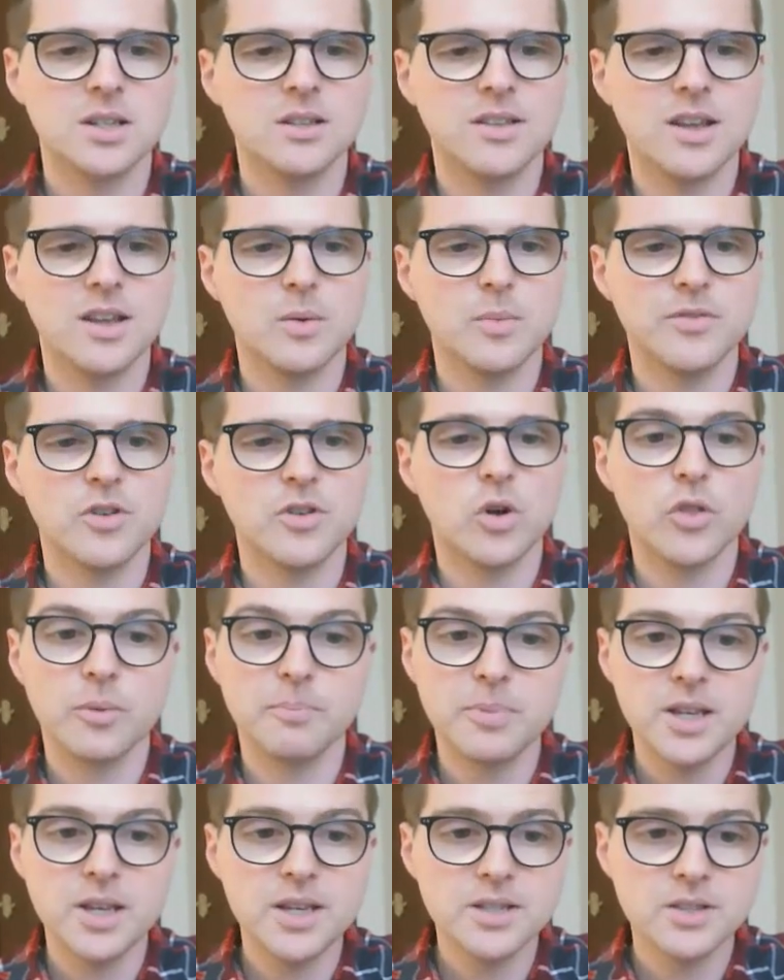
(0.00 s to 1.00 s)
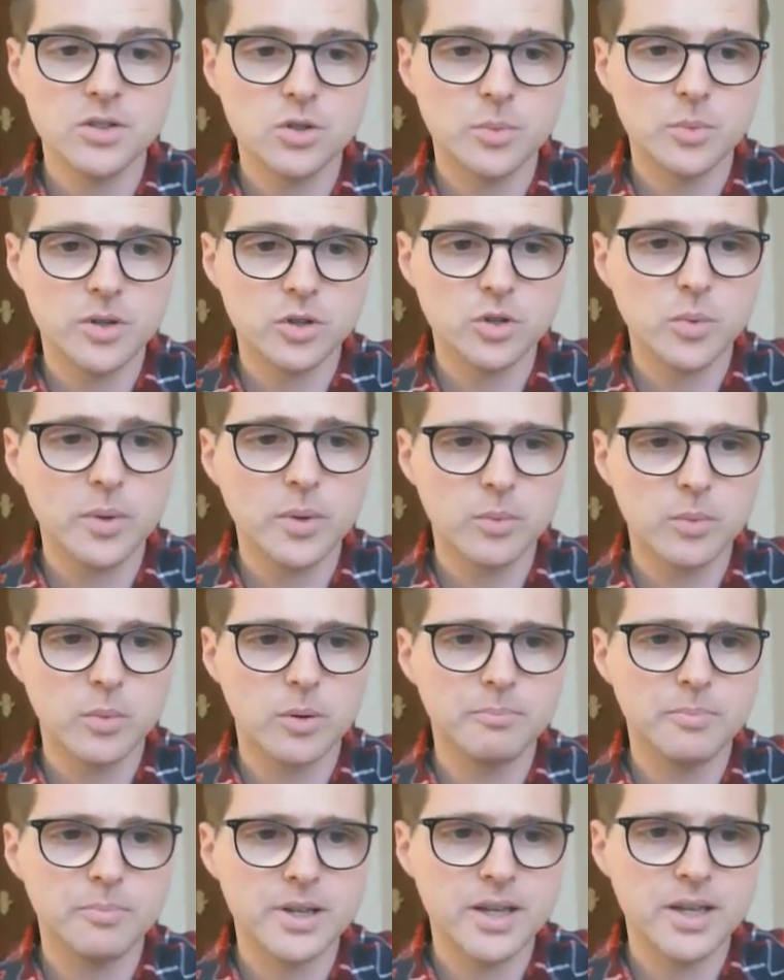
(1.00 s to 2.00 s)
Then we've got the b's, so we've got
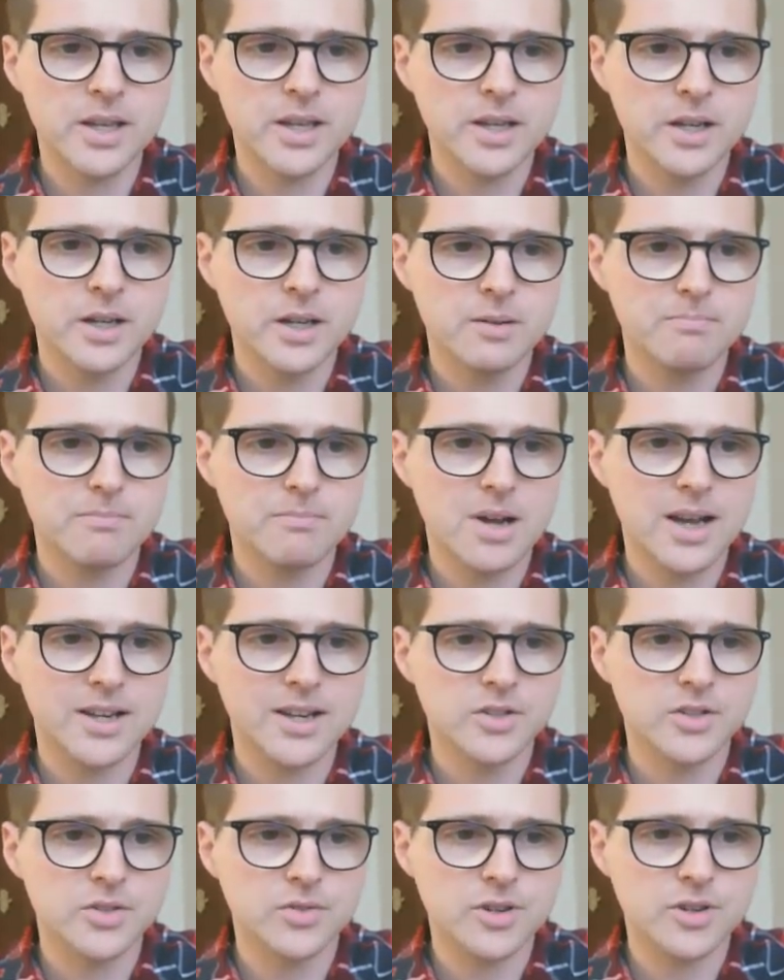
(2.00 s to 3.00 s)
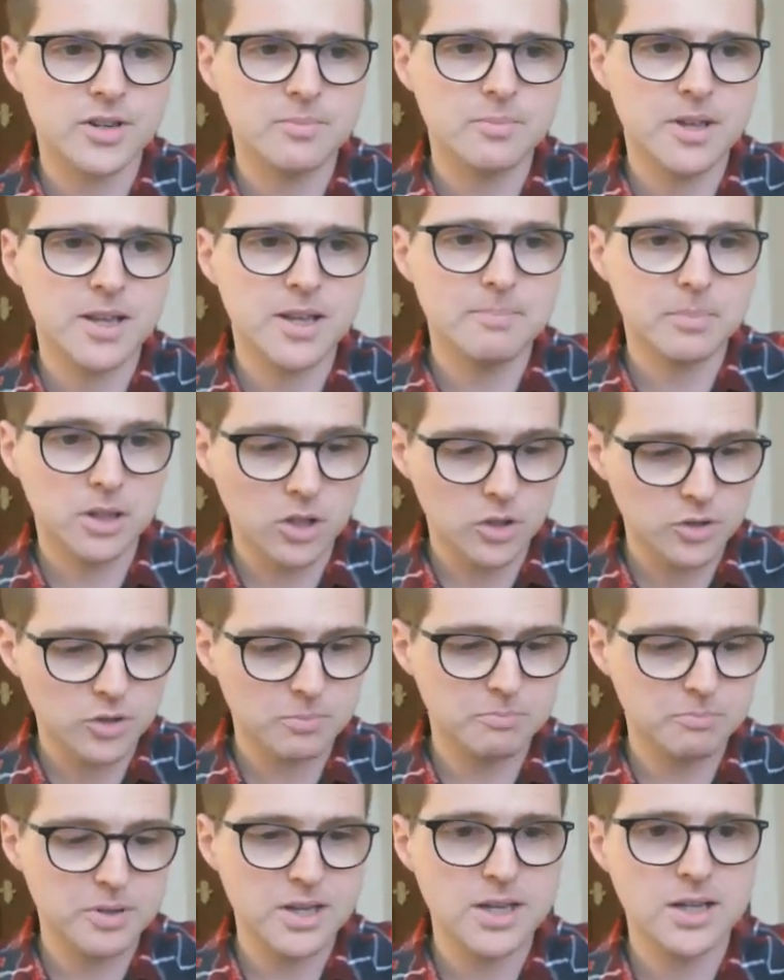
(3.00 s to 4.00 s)
21b minus 3b plus
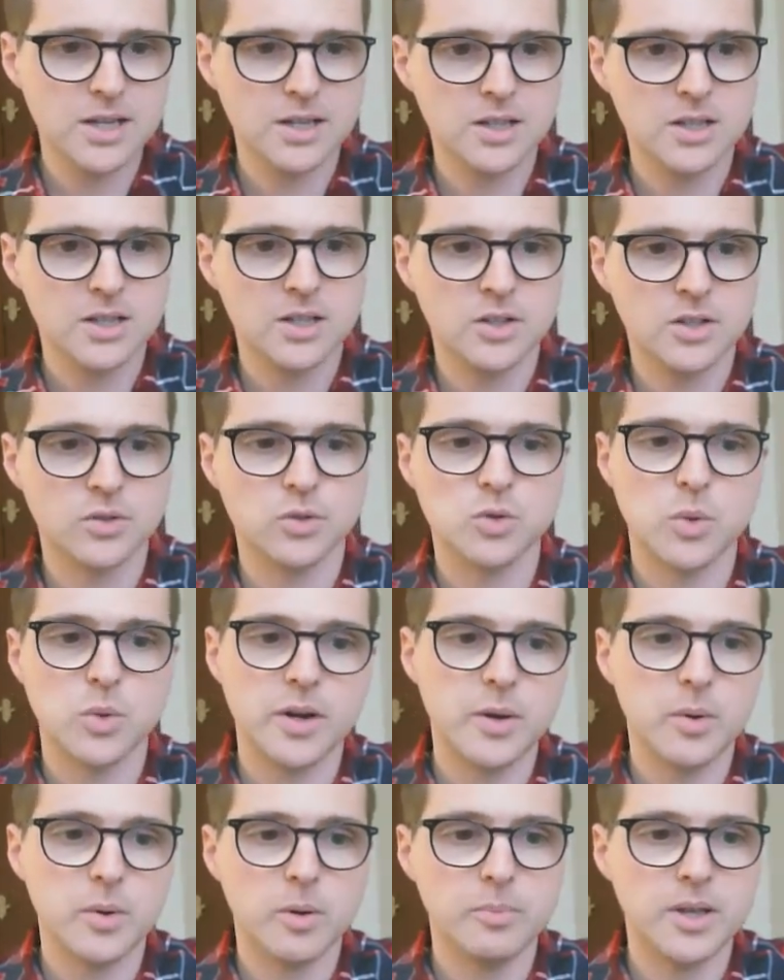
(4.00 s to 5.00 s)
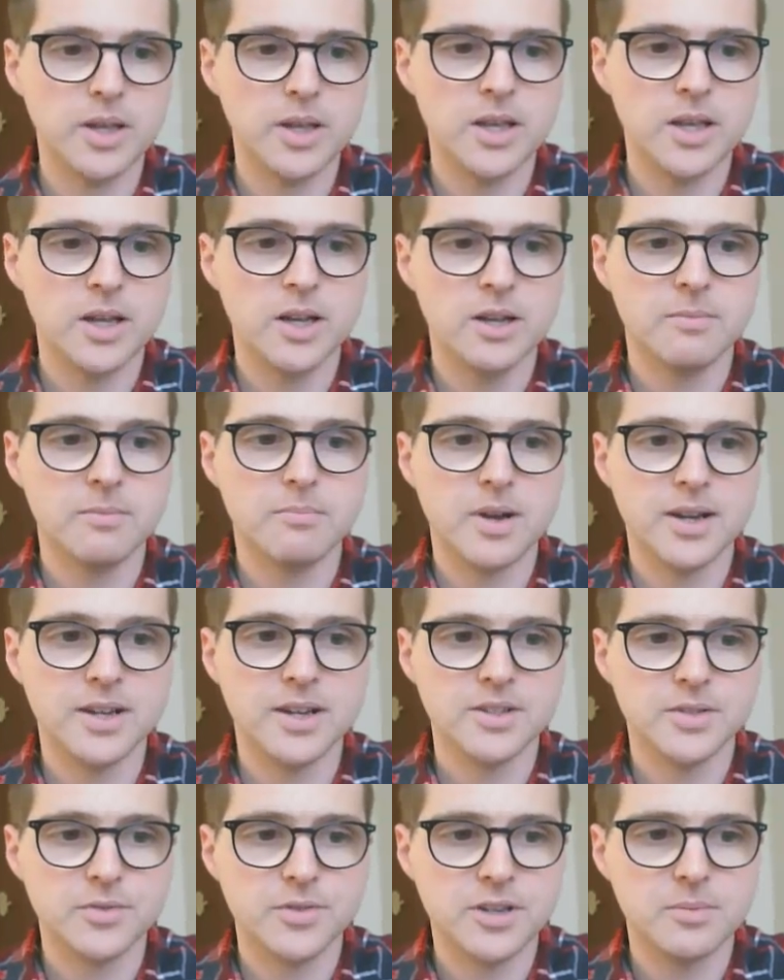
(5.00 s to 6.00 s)
b. So 21b
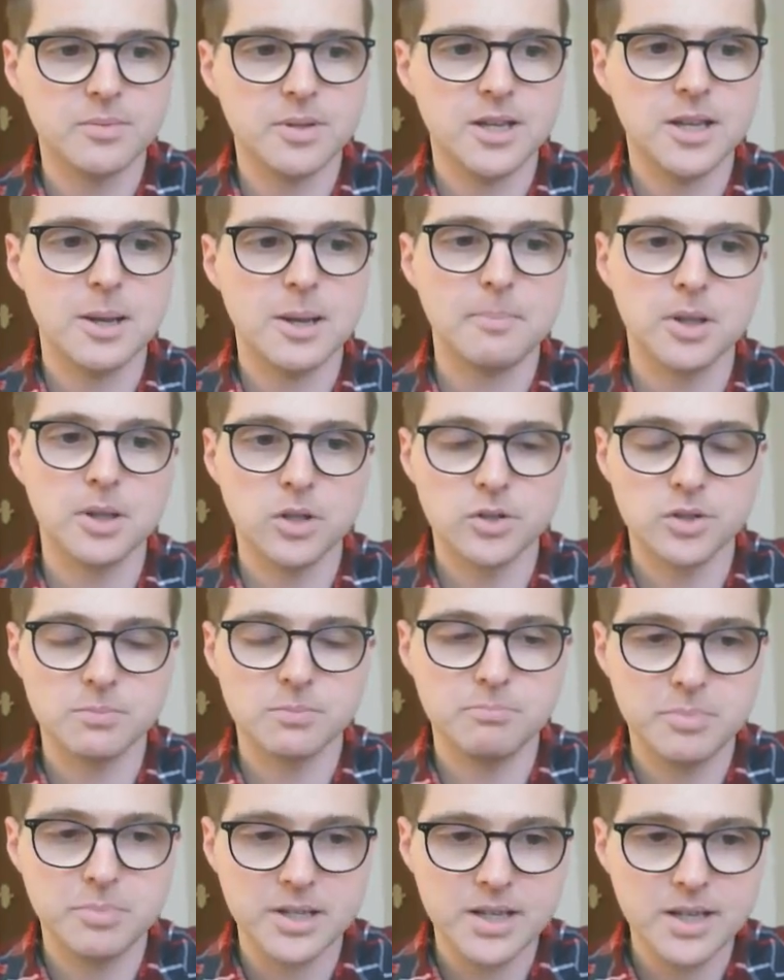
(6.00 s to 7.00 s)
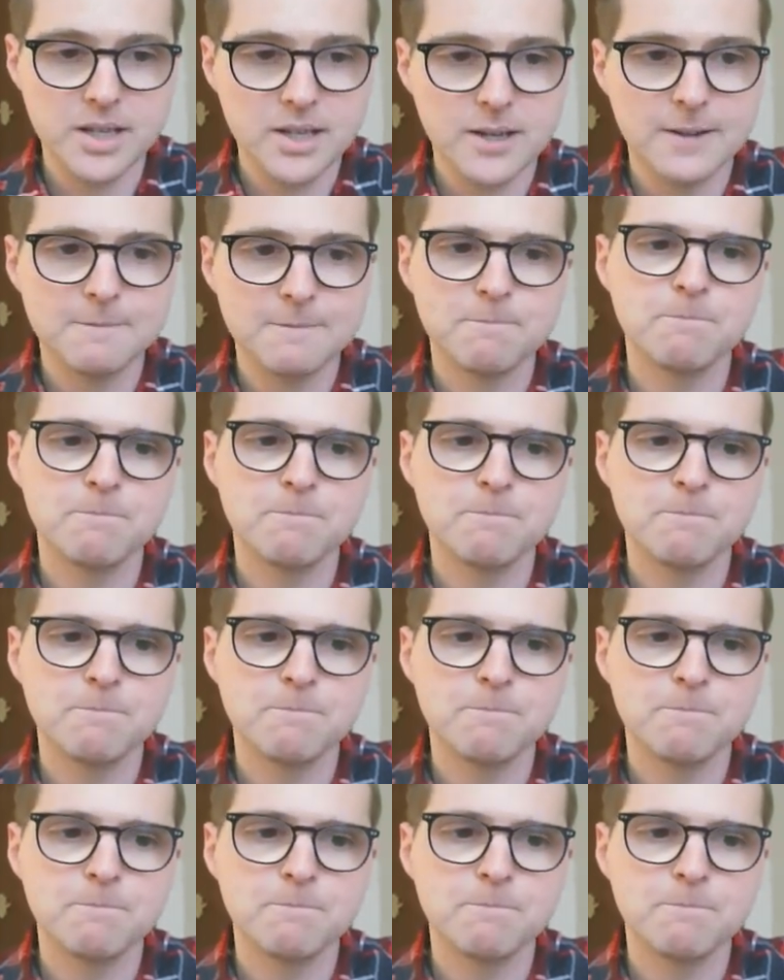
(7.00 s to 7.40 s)
minus 3b plus b.